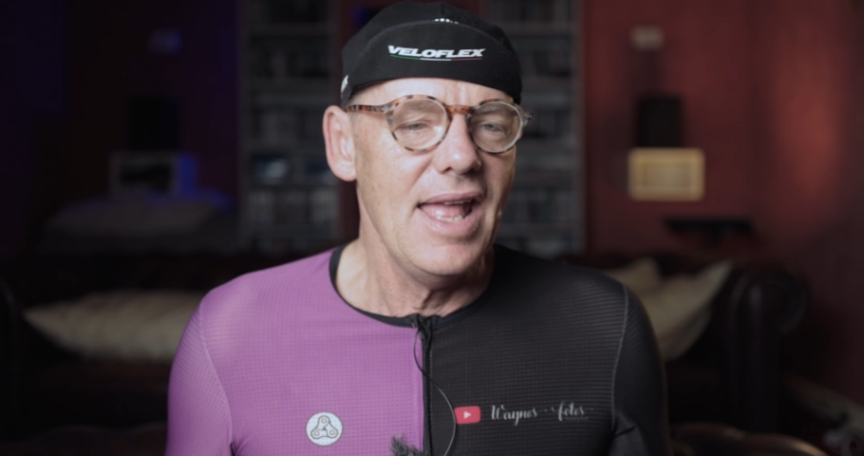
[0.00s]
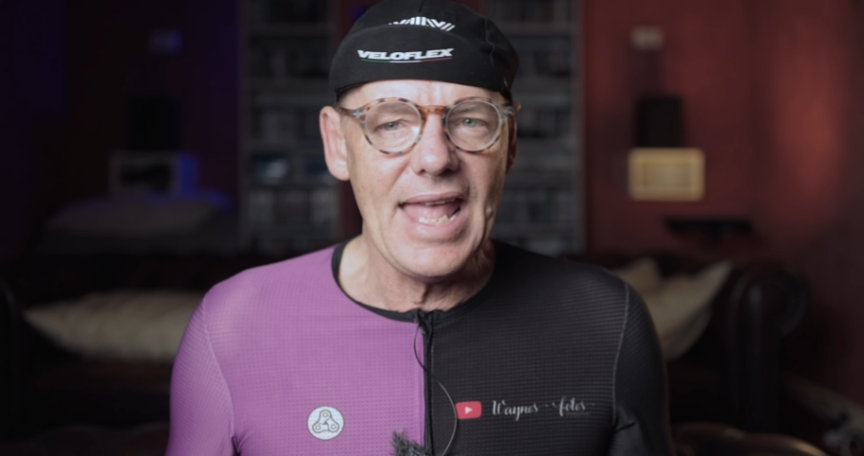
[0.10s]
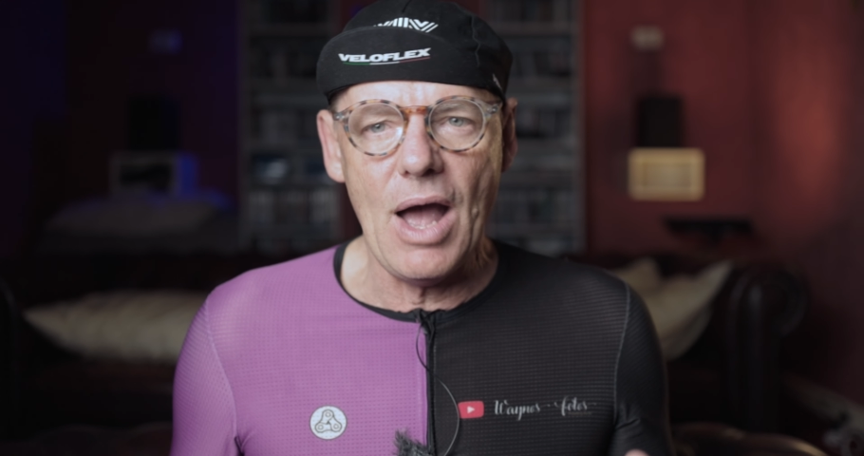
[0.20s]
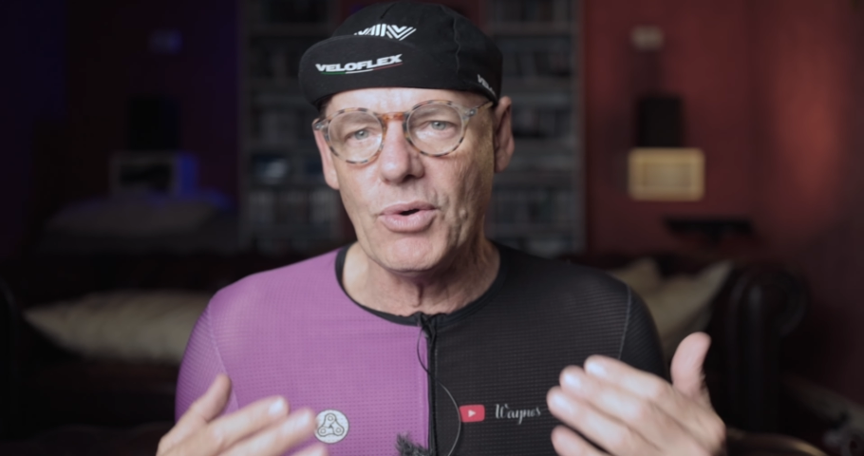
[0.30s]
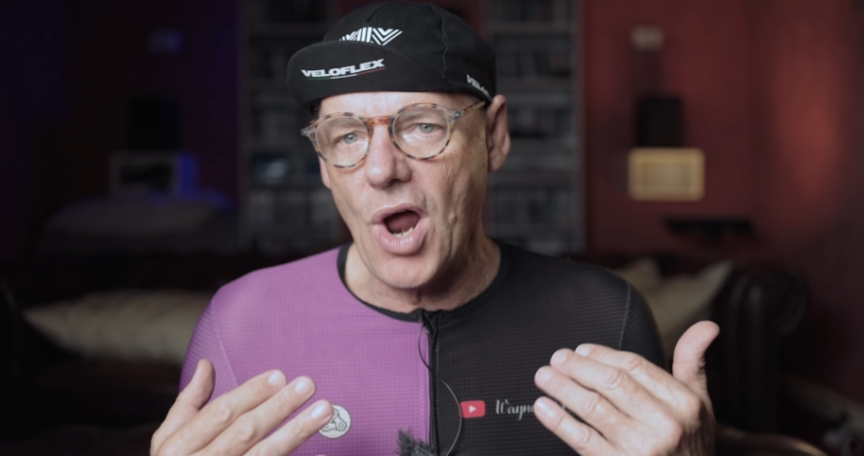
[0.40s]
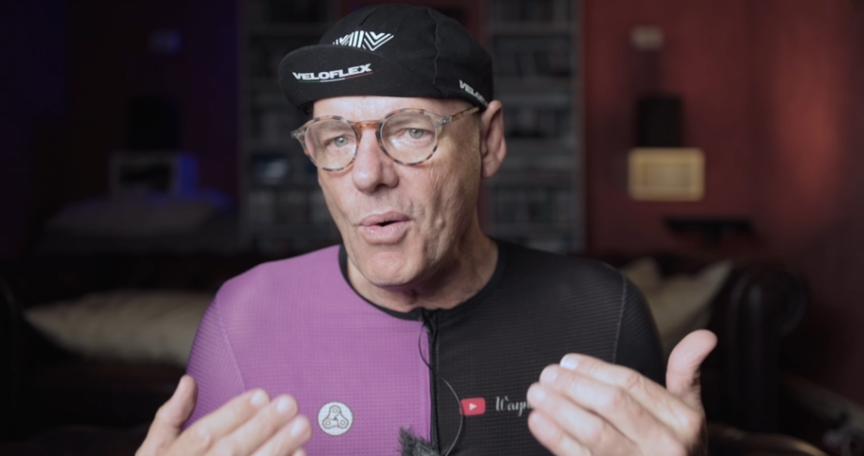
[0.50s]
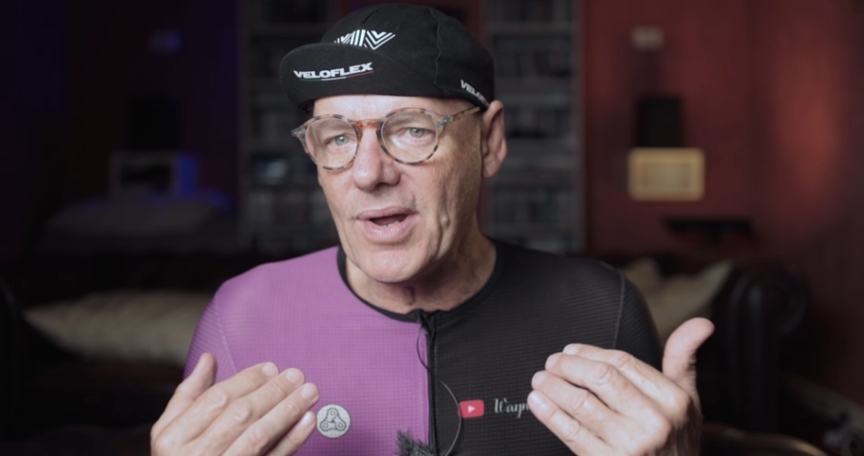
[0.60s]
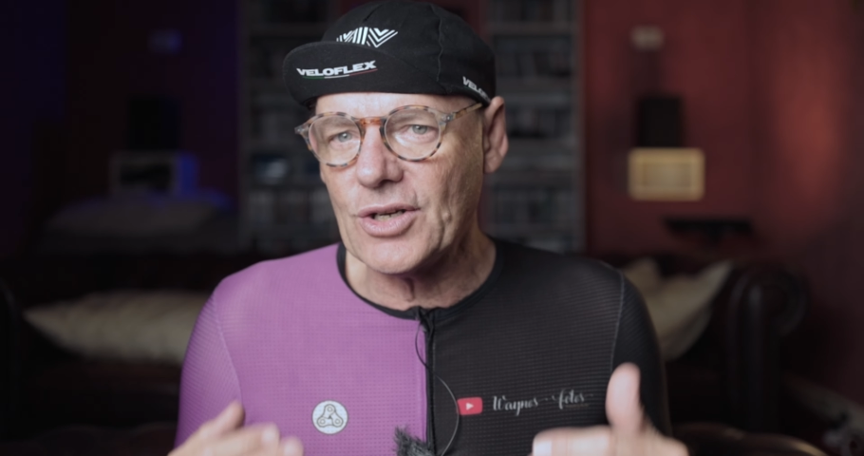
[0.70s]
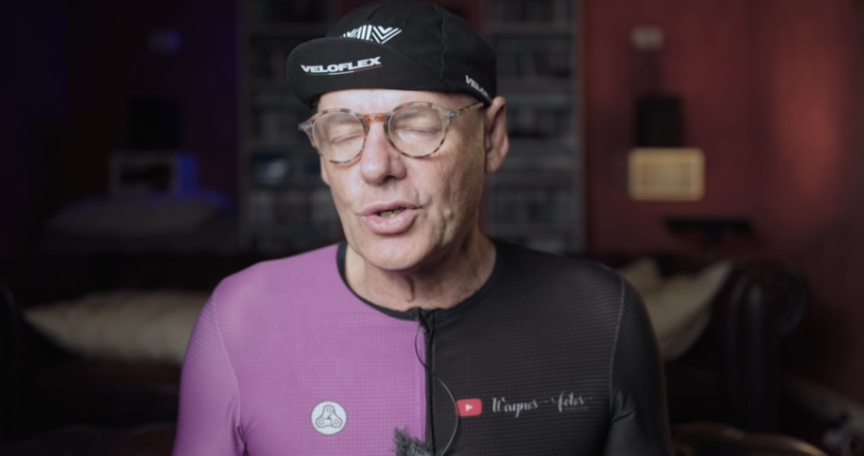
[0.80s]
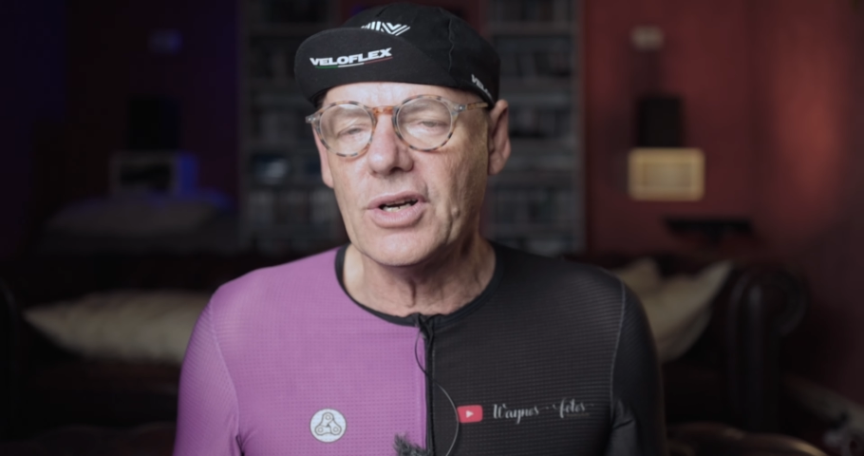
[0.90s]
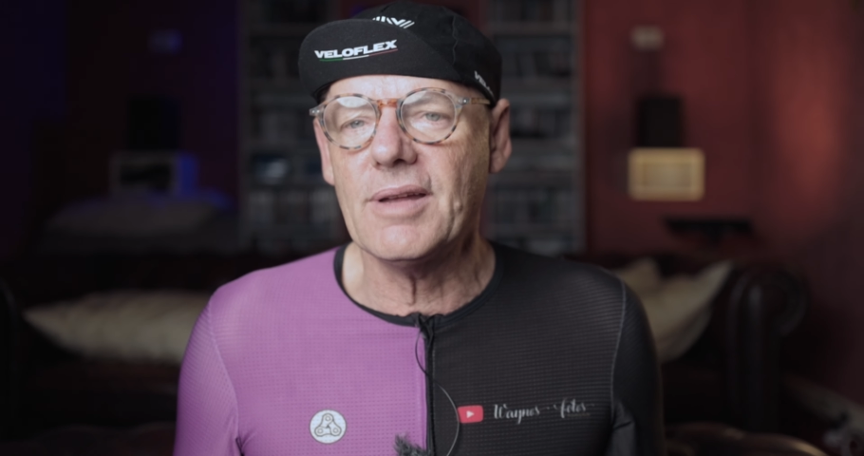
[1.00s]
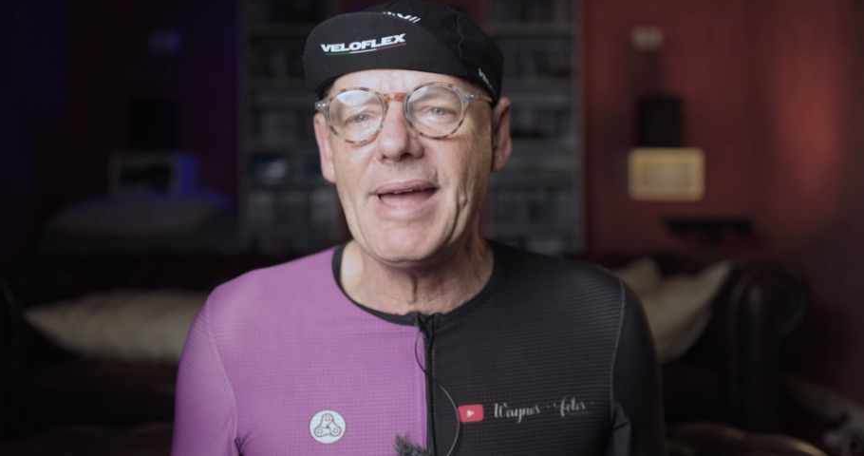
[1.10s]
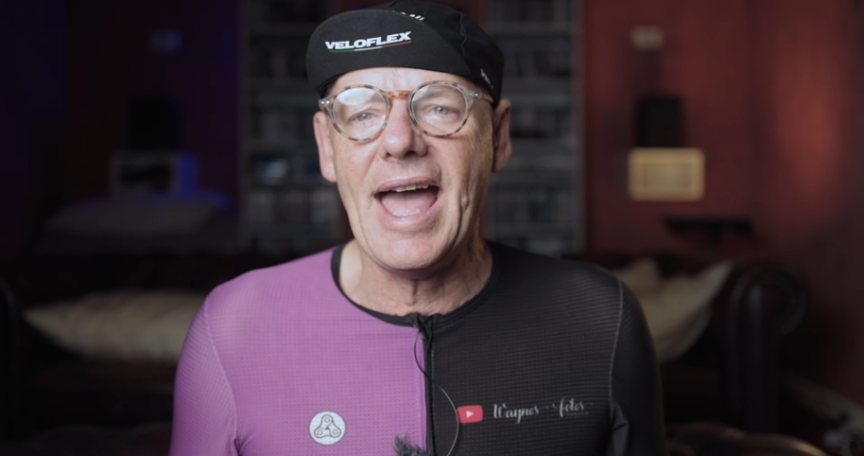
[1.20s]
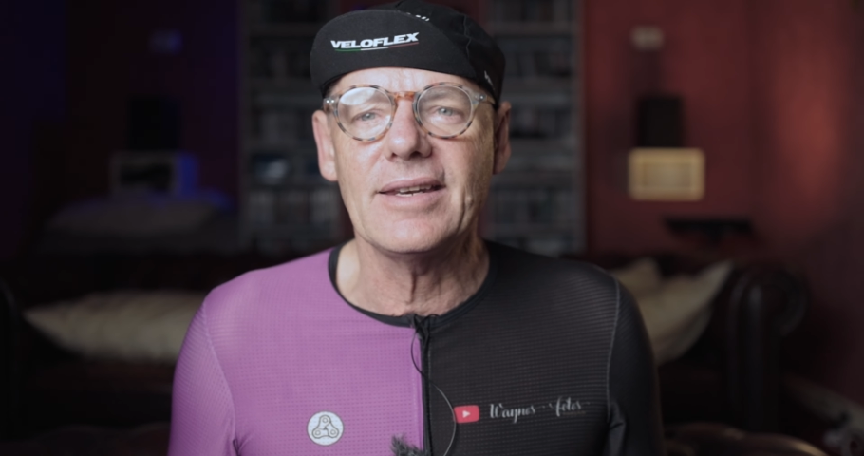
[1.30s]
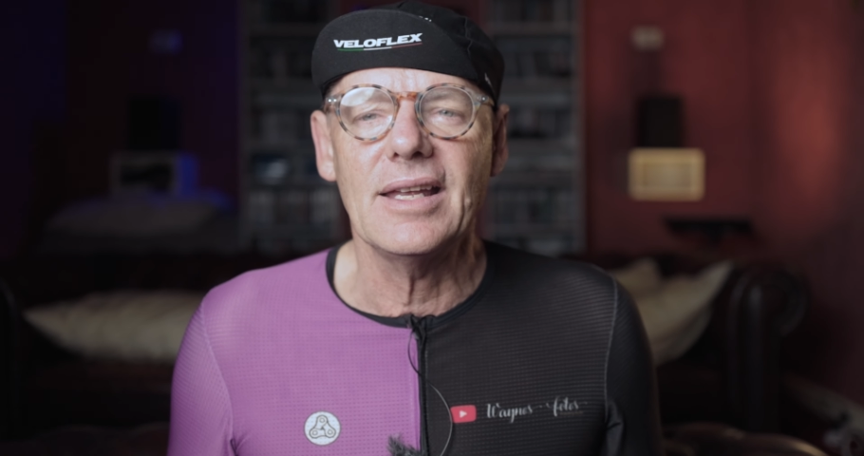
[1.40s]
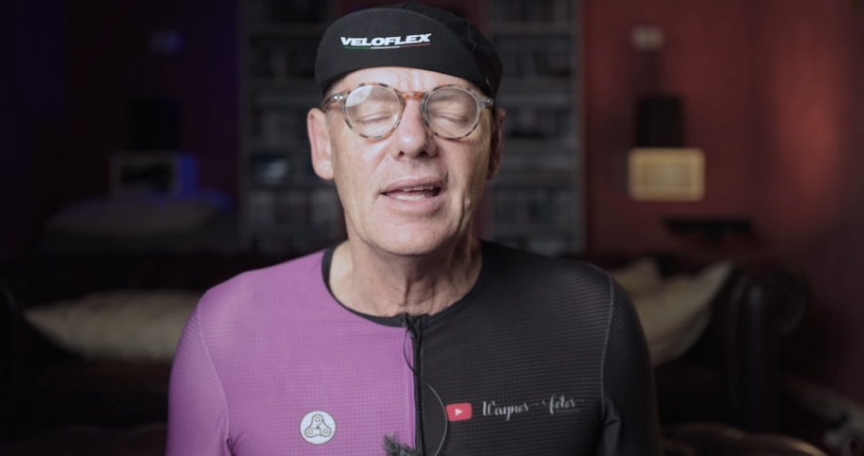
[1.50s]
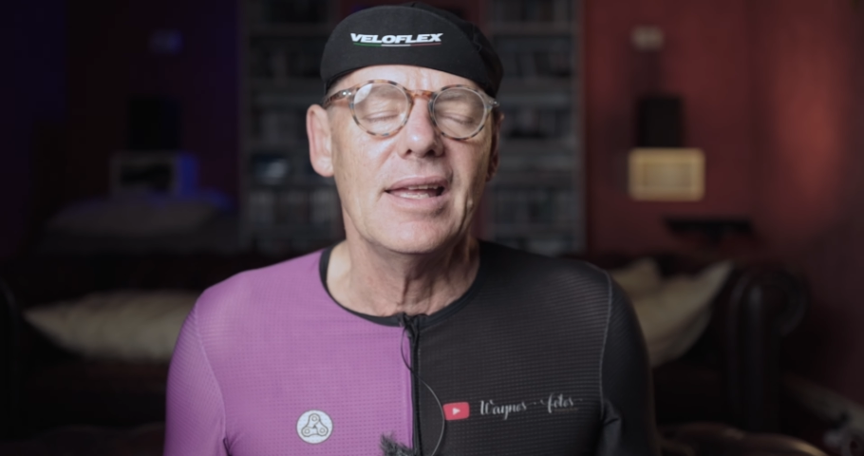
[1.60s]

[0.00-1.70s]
Now, what I want to talk about